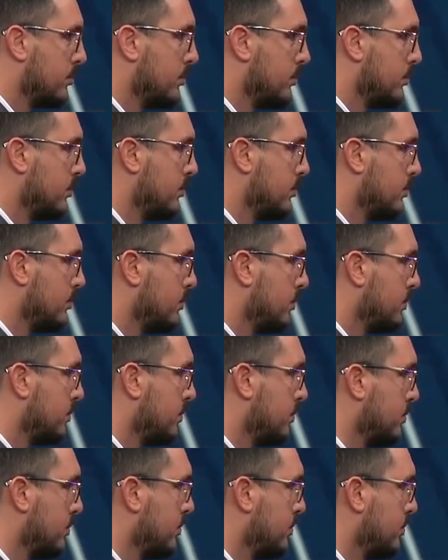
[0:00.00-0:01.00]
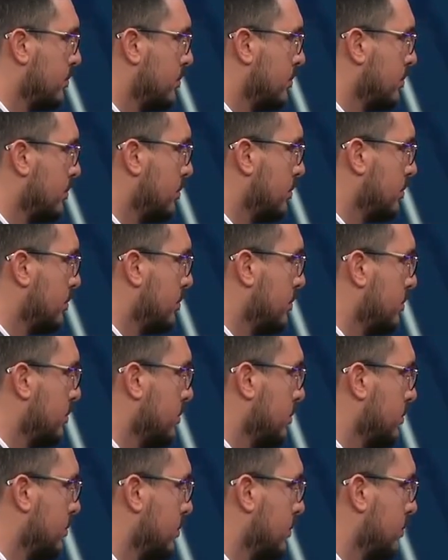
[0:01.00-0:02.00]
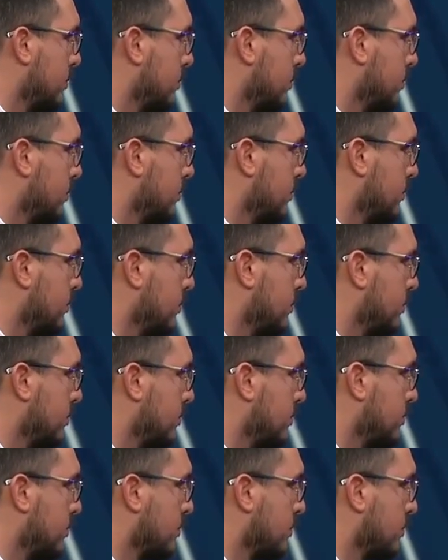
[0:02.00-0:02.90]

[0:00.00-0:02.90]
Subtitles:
(not speaking)